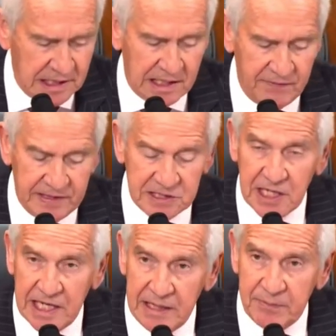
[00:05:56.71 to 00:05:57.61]
to
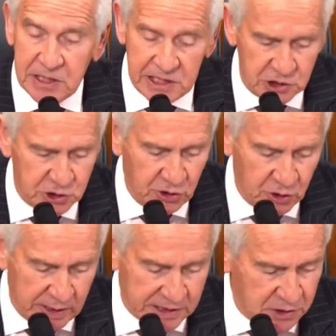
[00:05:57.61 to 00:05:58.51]
convince any
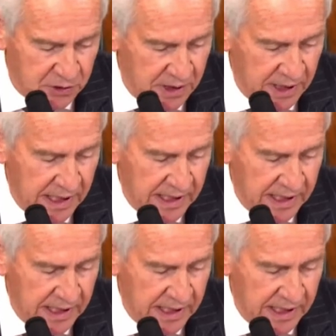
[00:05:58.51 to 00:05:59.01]
potential aggressor